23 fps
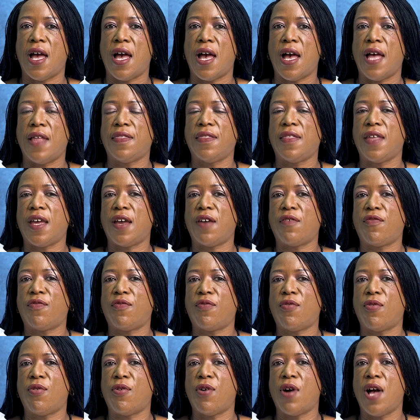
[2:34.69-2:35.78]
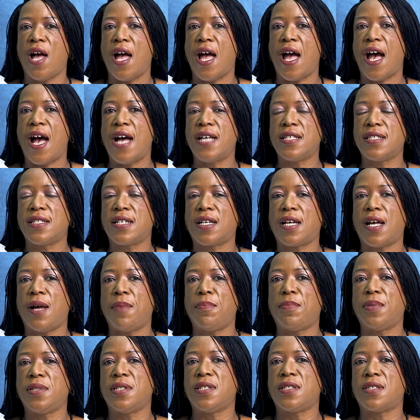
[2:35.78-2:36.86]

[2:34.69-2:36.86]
And therefore, as a company